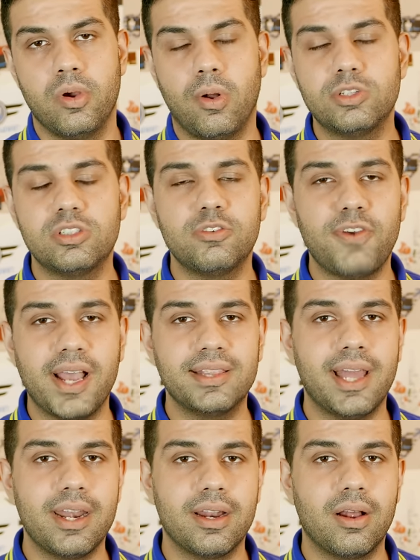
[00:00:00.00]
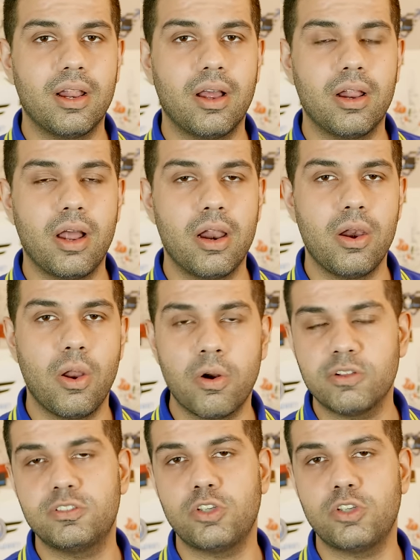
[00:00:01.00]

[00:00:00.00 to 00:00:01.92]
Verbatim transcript: Also the fact that a lot of